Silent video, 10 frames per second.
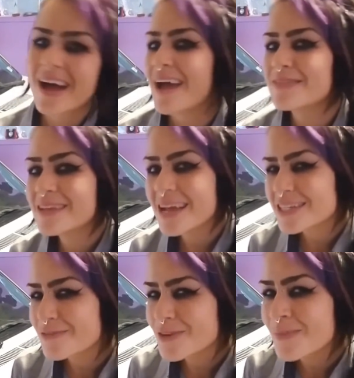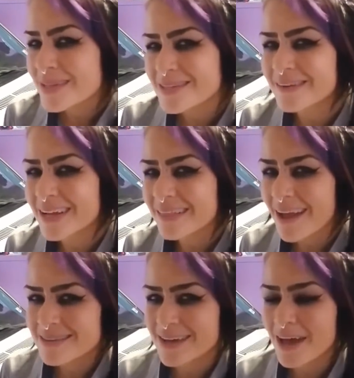I have the next few months already
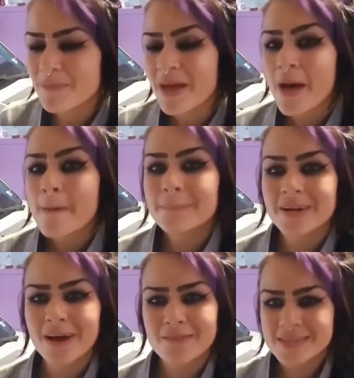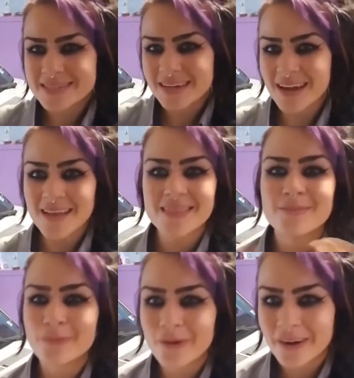lined up, but obviously the
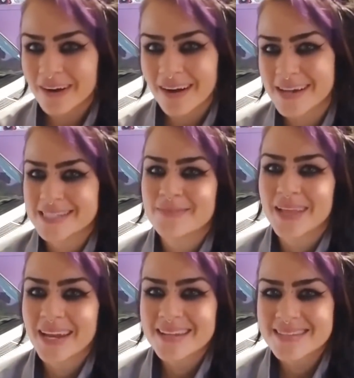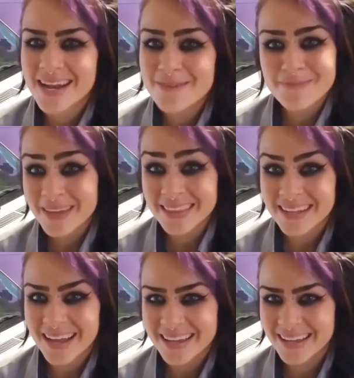more awesome ladies that I meet
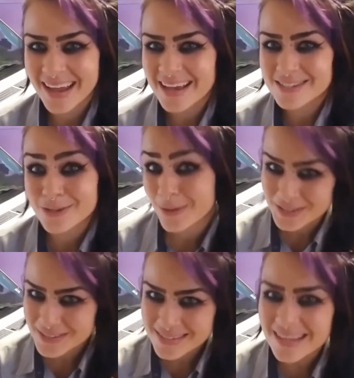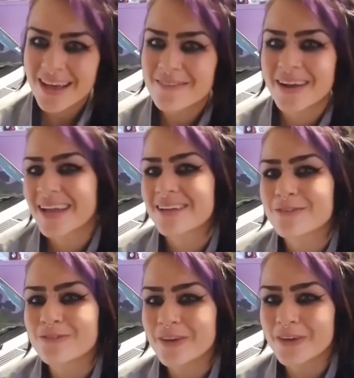that I can ask questions of and I can
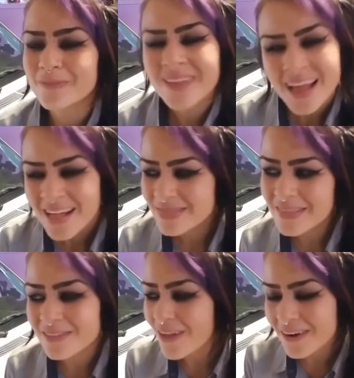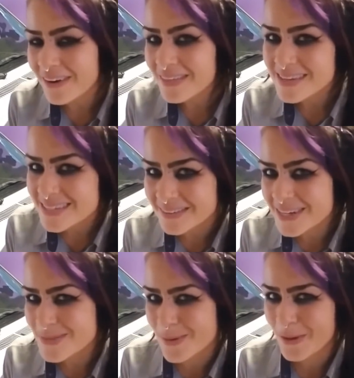film, then the longer this
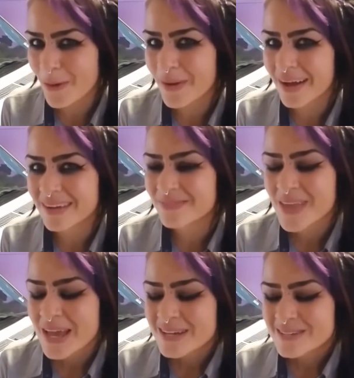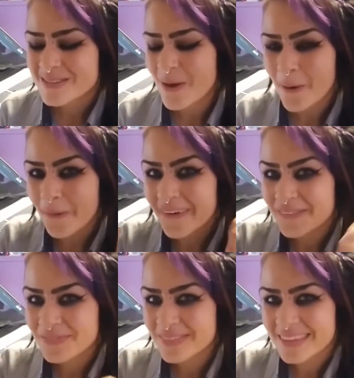series will go on. So
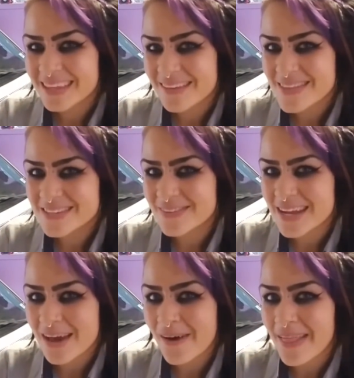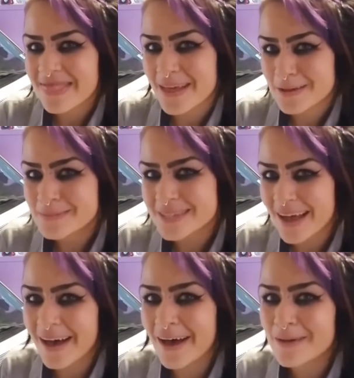give this video a thumbs
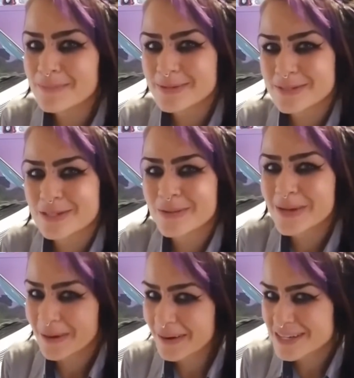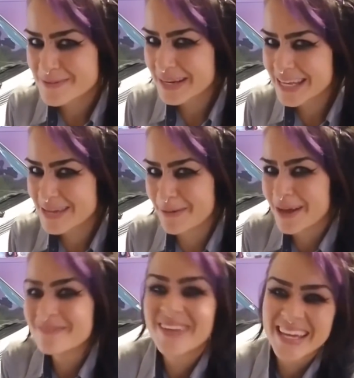up to encourage me to keep
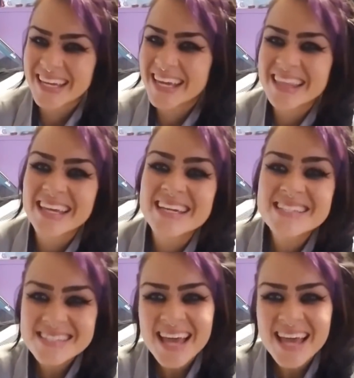on making these.